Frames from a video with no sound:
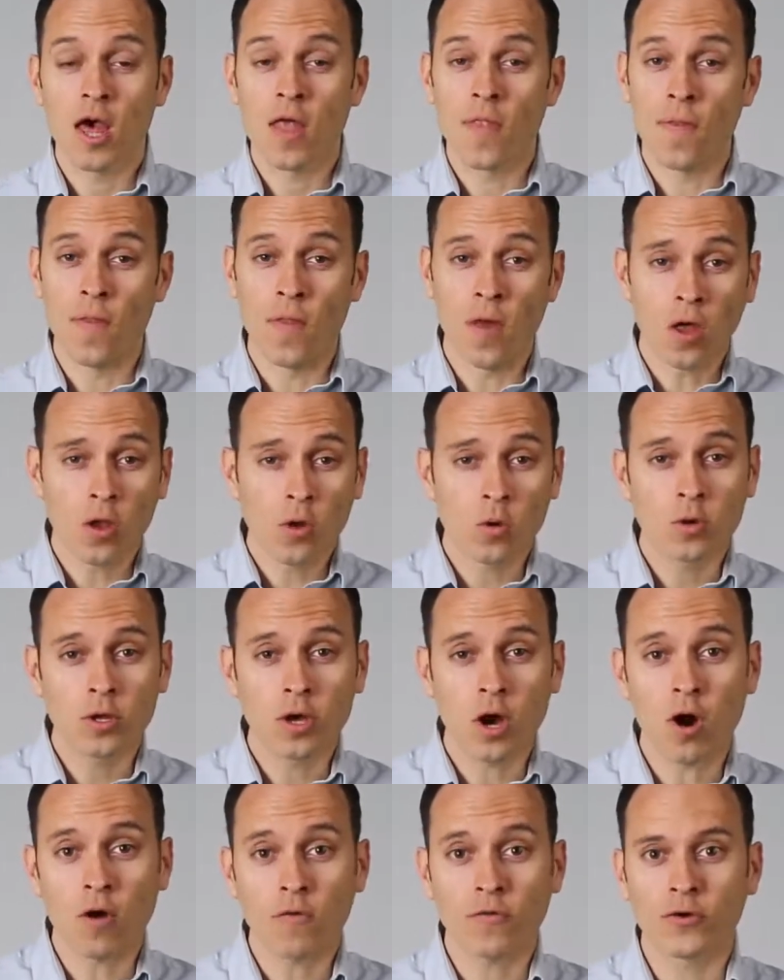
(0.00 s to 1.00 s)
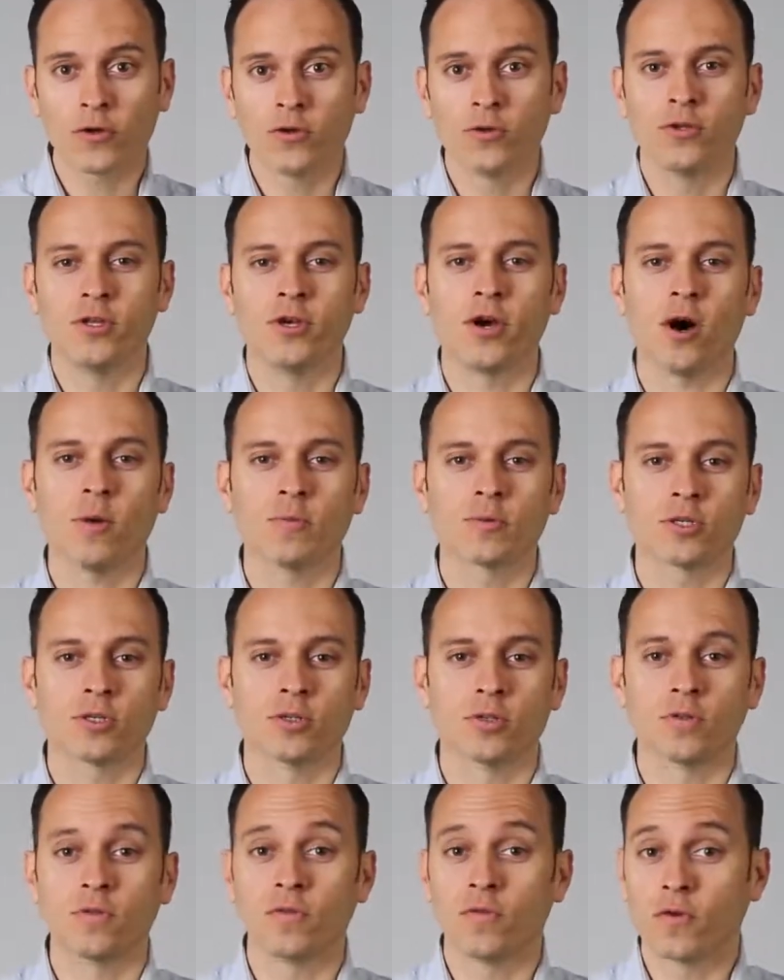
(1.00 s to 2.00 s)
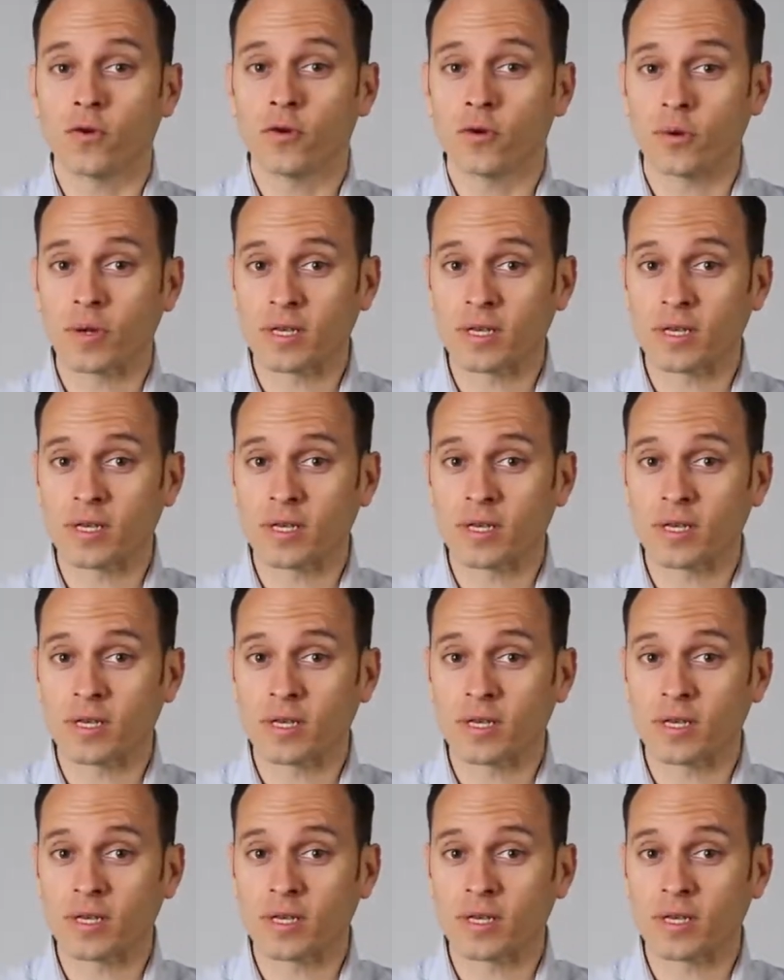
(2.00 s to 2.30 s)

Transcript: not only offer you the option to further